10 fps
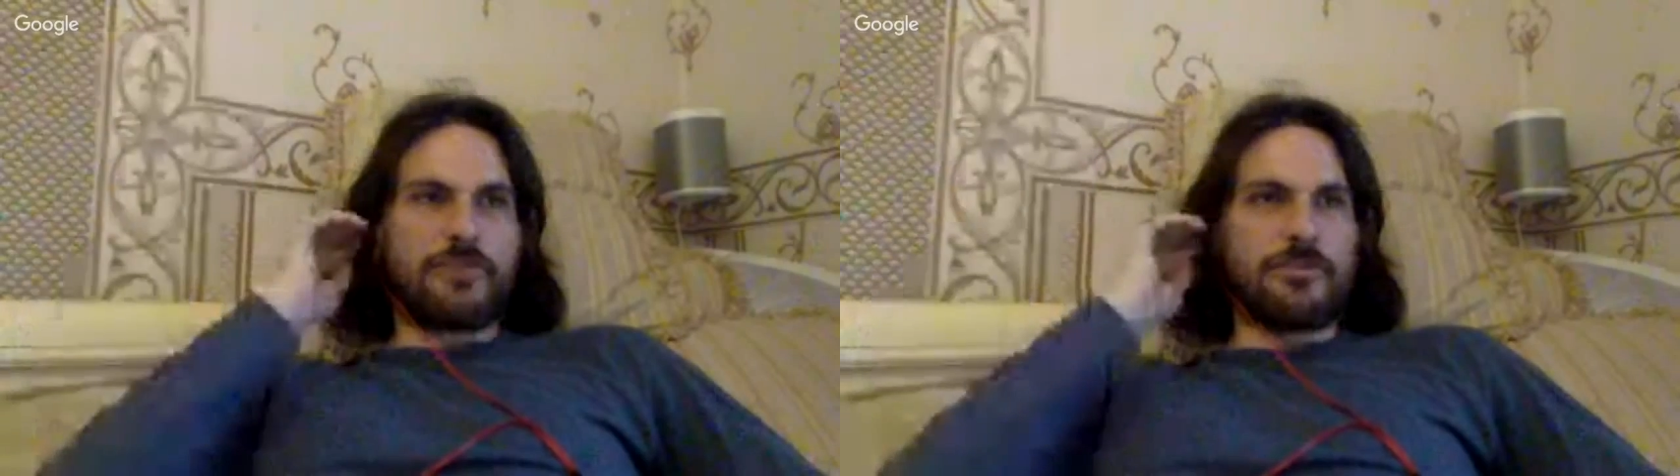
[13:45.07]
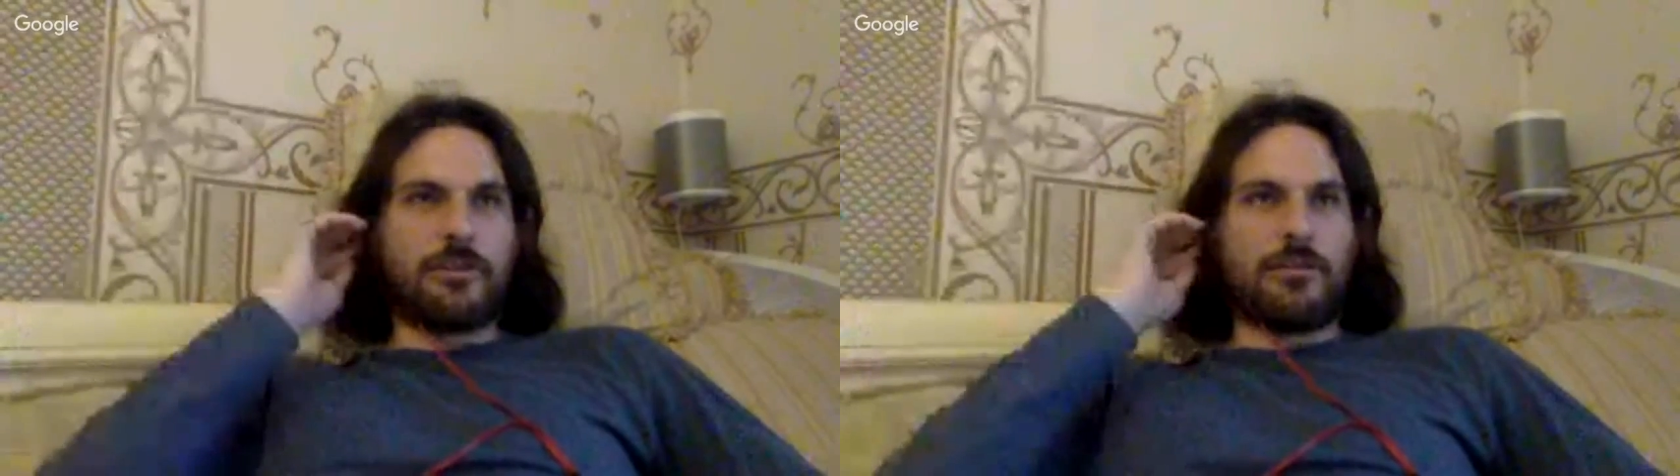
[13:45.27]

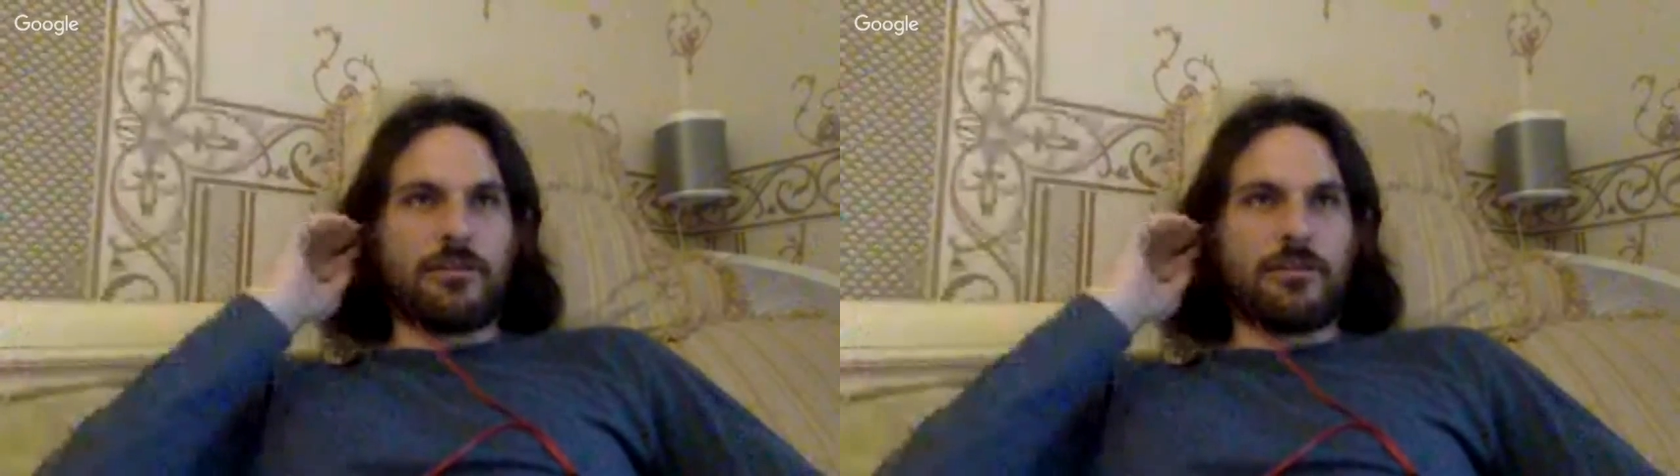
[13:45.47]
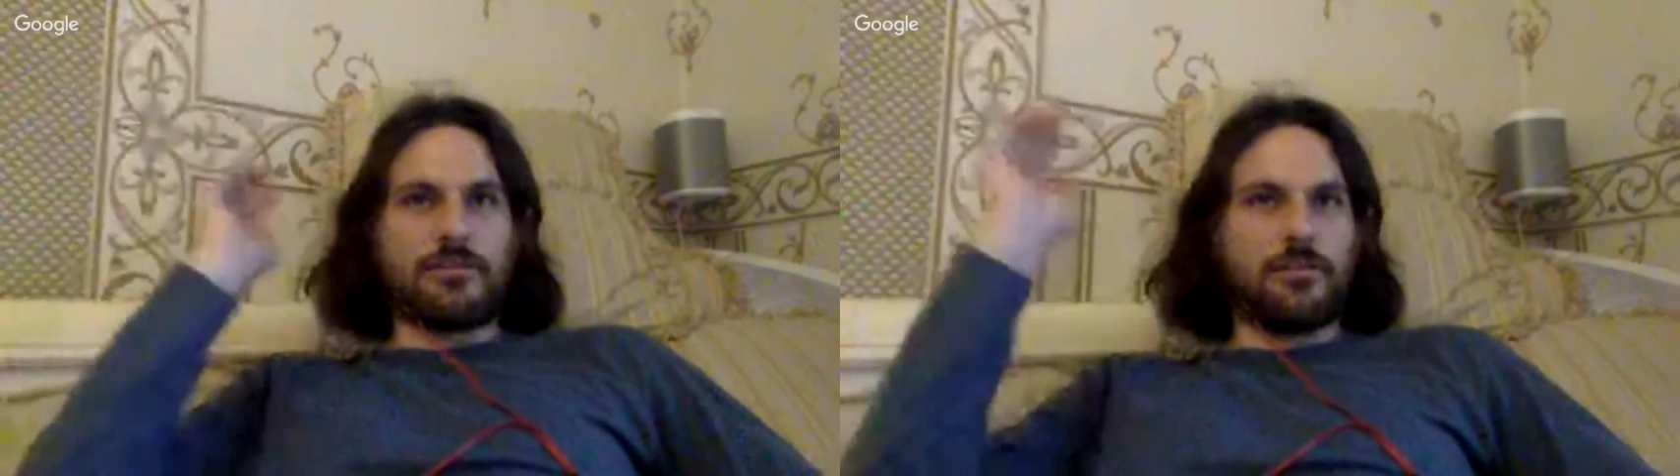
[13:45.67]
So you don't
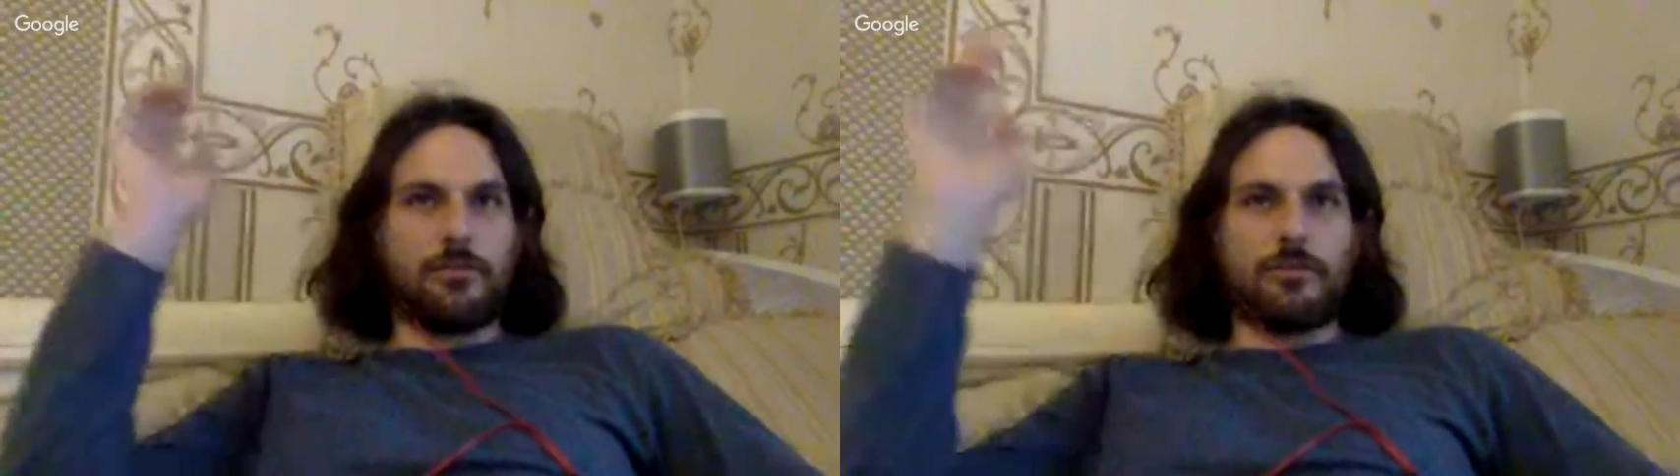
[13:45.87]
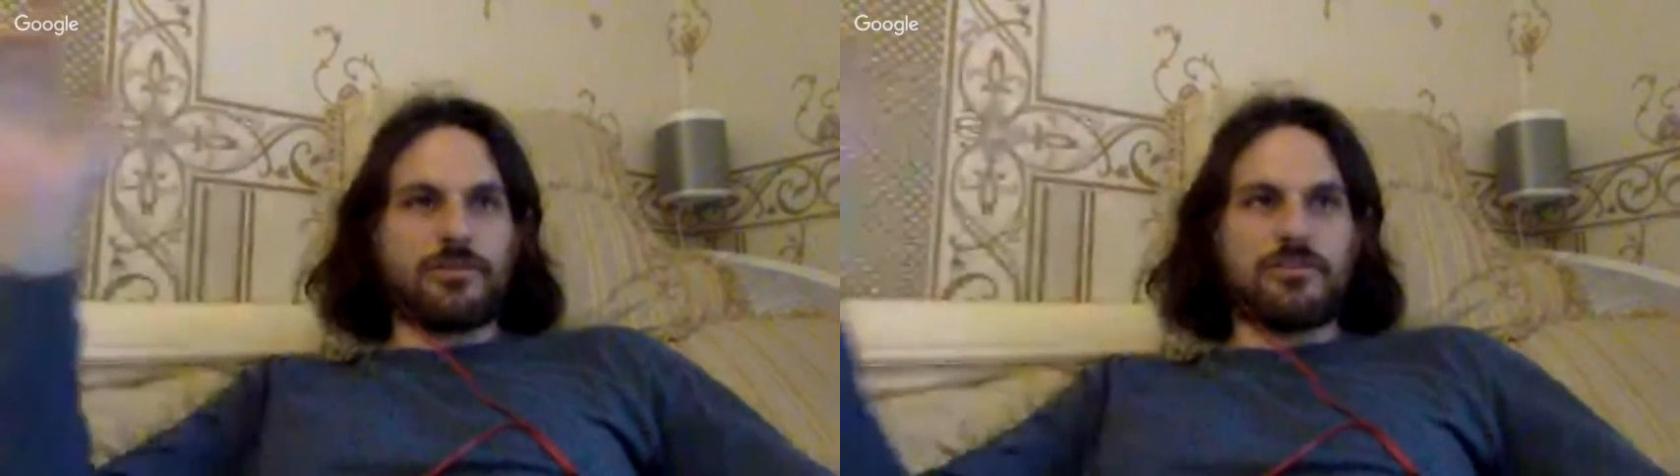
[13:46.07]
ask the
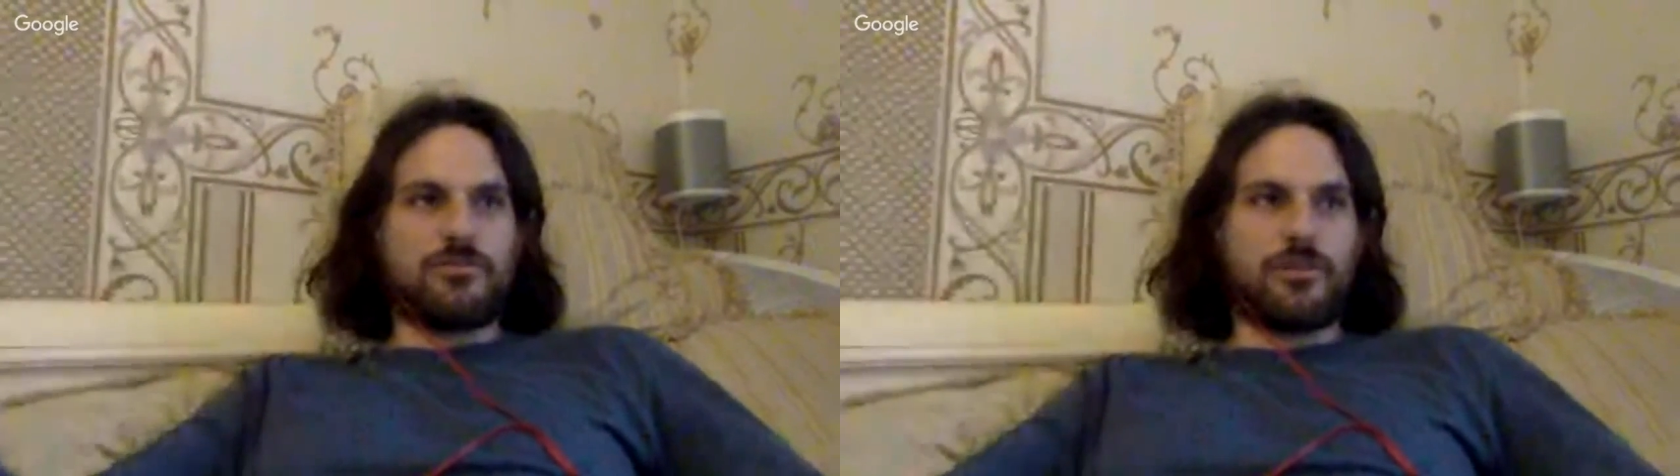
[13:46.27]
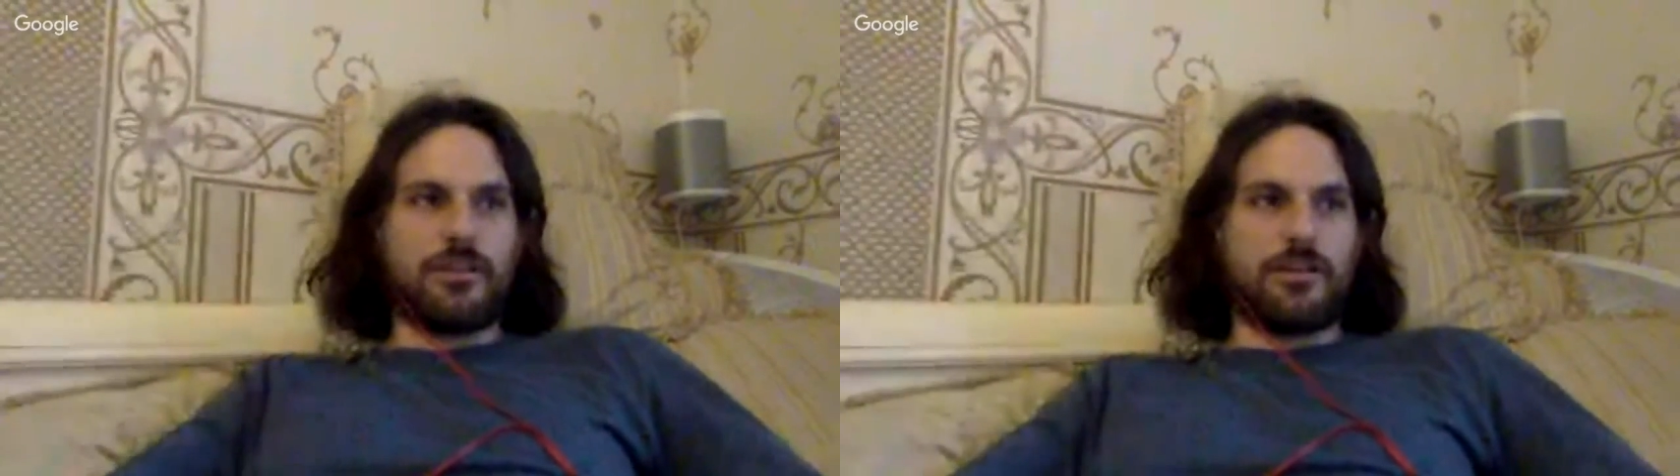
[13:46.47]
girl what she's
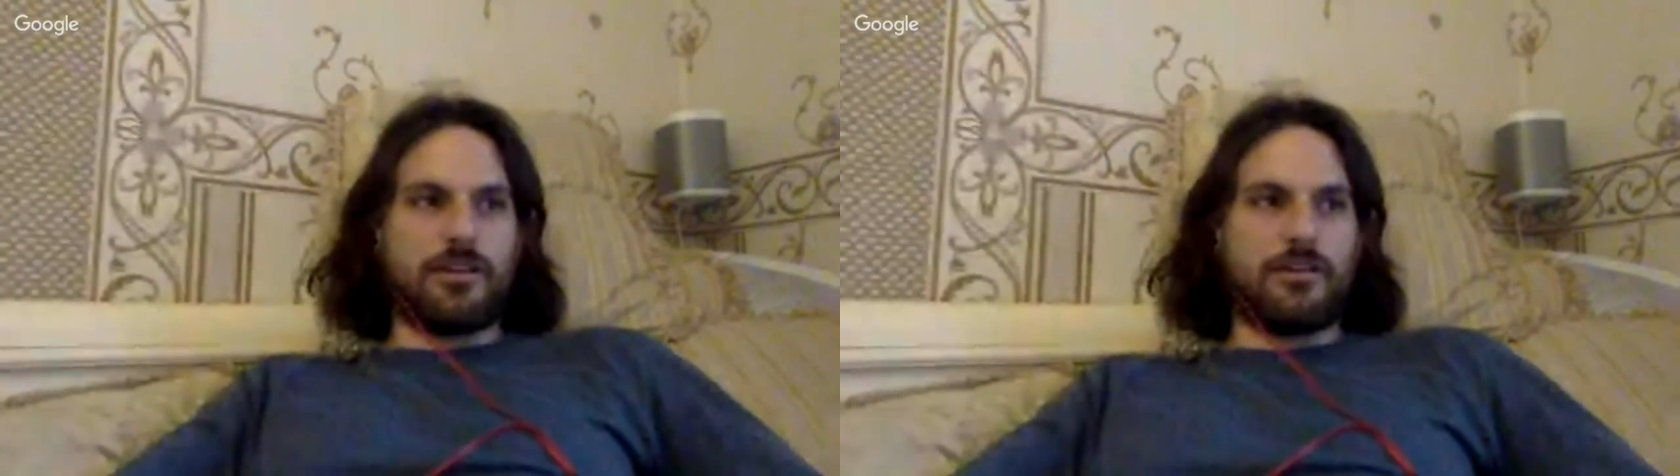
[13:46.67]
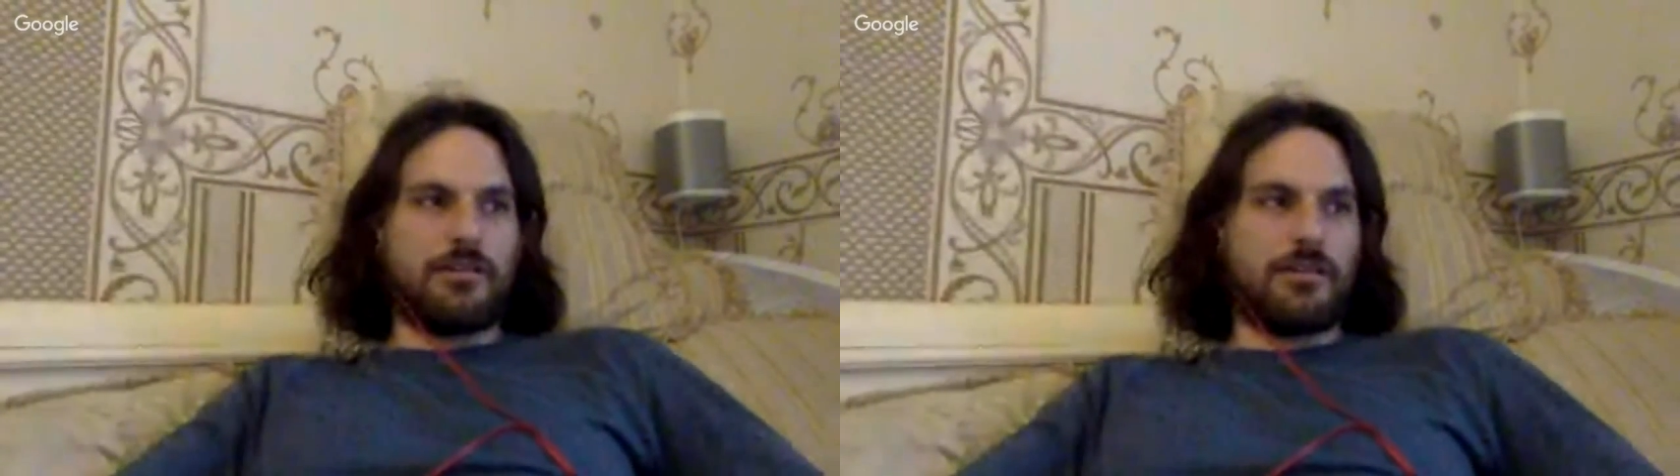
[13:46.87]

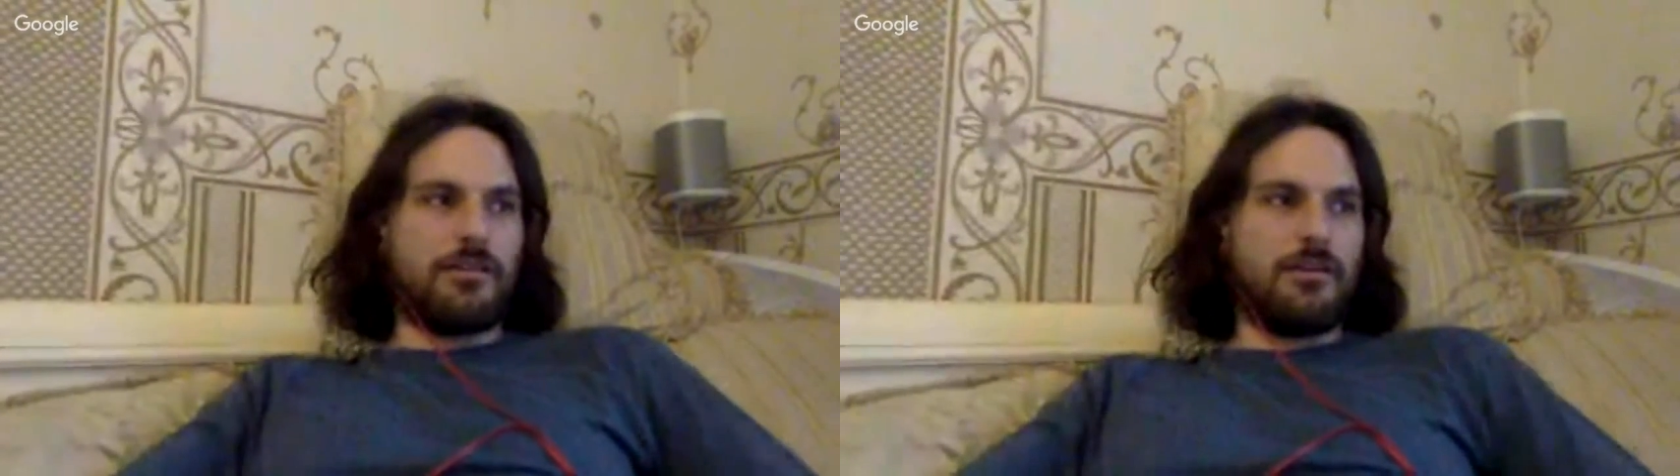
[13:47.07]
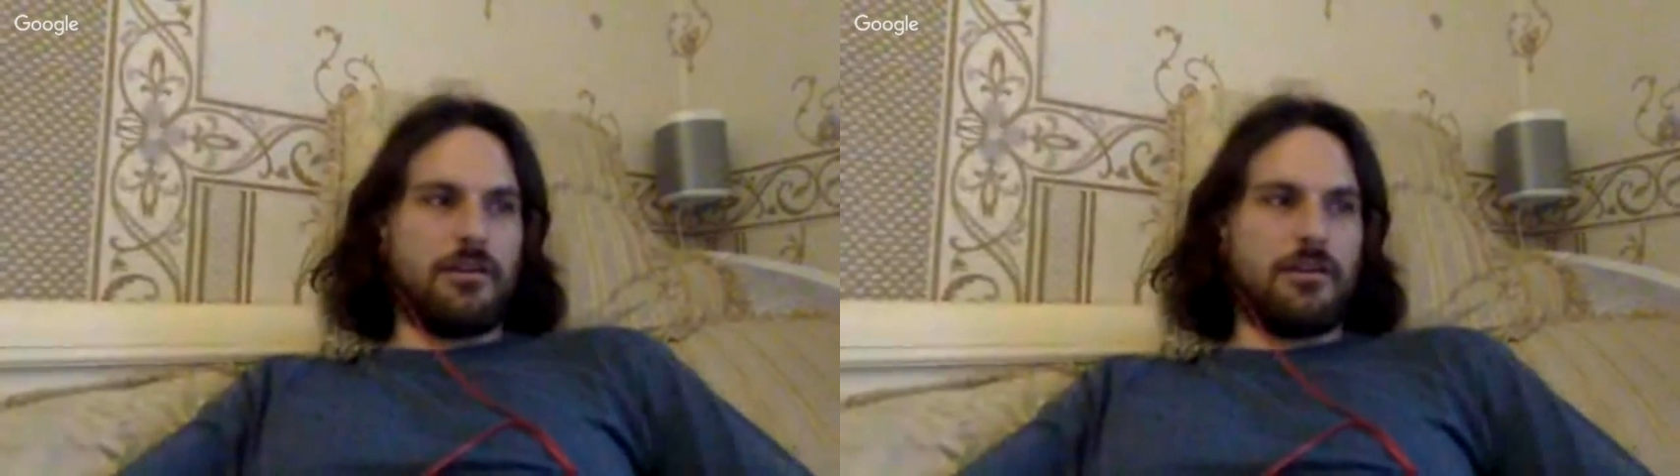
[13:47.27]
drinking, and then